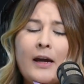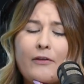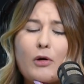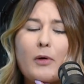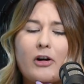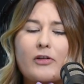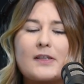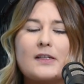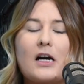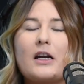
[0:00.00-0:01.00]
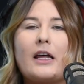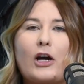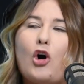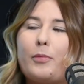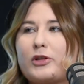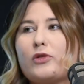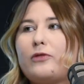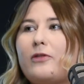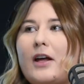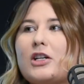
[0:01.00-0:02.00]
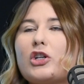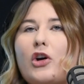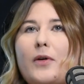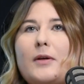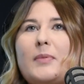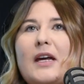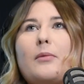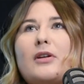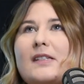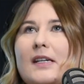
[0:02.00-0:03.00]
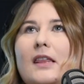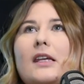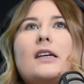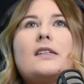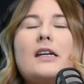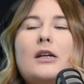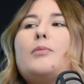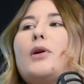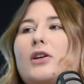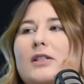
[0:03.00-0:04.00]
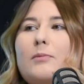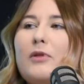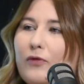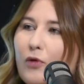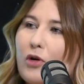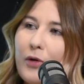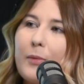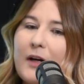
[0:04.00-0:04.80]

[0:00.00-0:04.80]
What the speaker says: Everywhere else is kind of like optional fun to go and be able to see things in person before going to